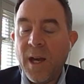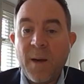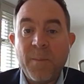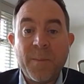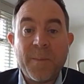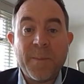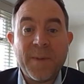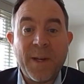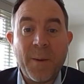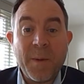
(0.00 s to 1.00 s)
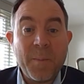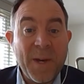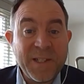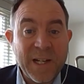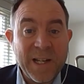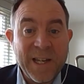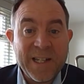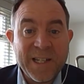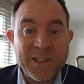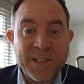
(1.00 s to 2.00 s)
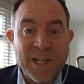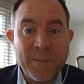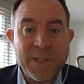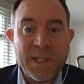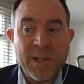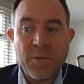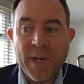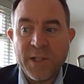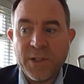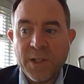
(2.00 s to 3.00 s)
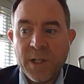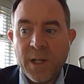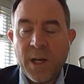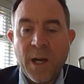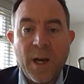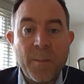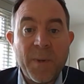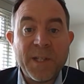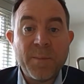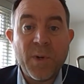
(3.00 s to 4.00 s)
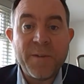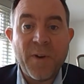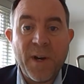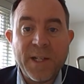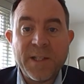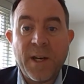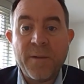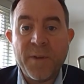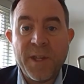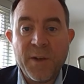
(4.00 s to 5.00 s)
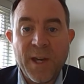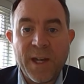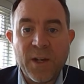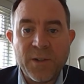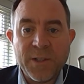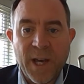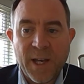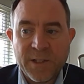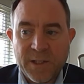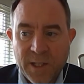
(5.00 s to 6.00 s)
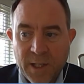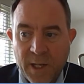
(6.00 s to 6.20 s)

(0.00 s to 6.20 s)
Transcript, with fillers: Um, I mean, basically, it is the same as E U REACH, um, but it's modified uh, for the U K context.